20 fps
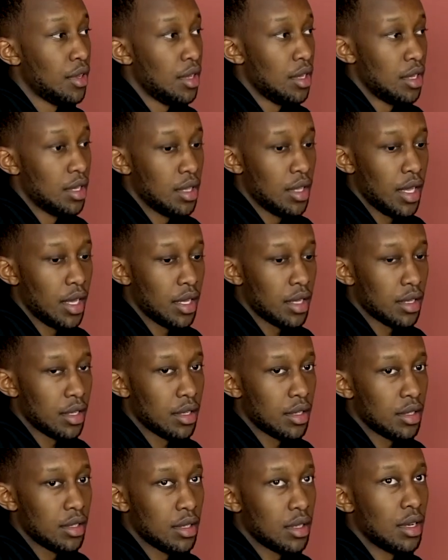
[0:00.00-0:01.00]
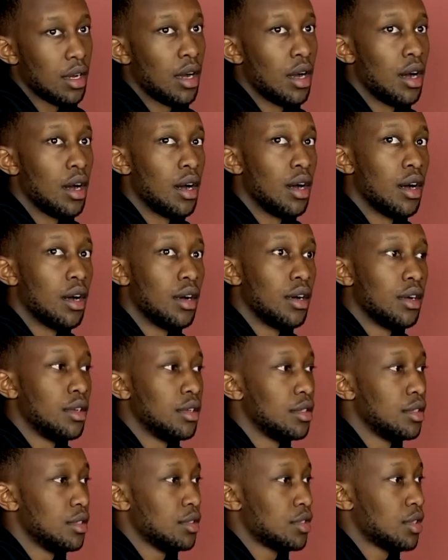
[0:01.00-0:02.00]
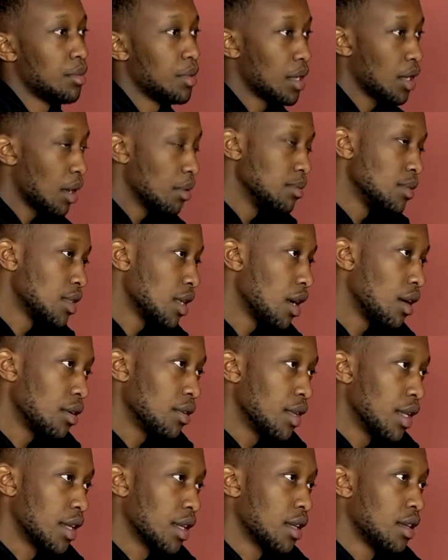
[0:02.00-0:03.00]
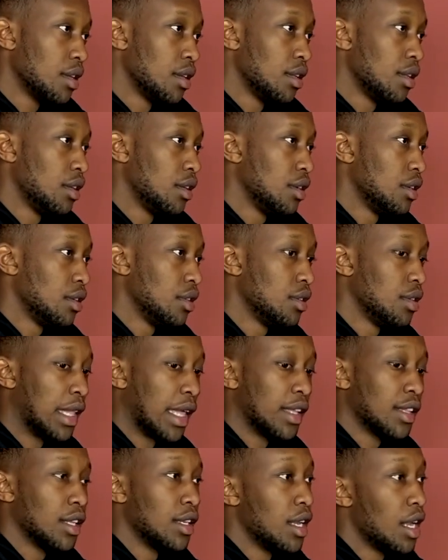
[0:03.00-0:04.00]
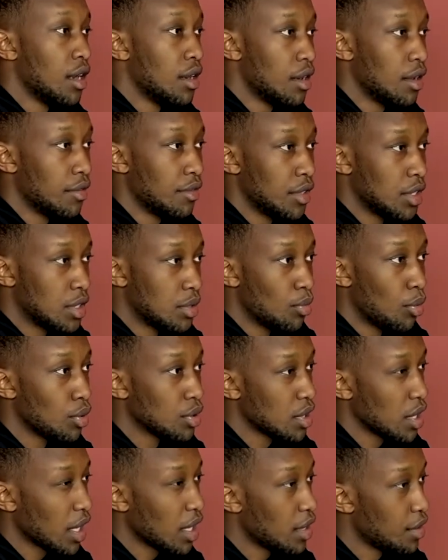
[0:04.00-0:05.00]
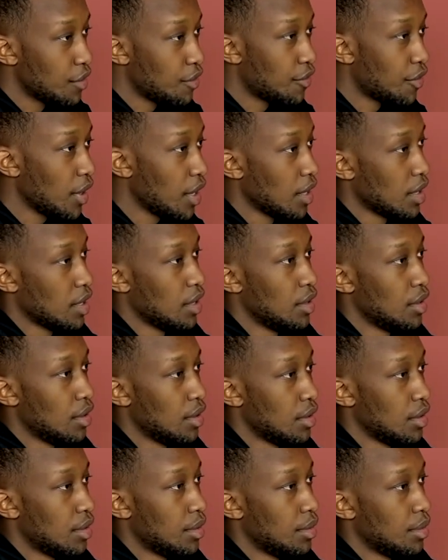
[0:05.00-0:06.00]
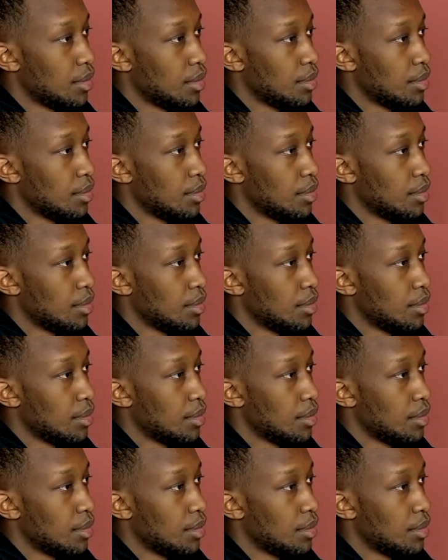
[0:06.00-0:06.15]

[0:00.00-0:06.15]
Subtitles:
if like something comes out like the narrative is most likely fake, you know,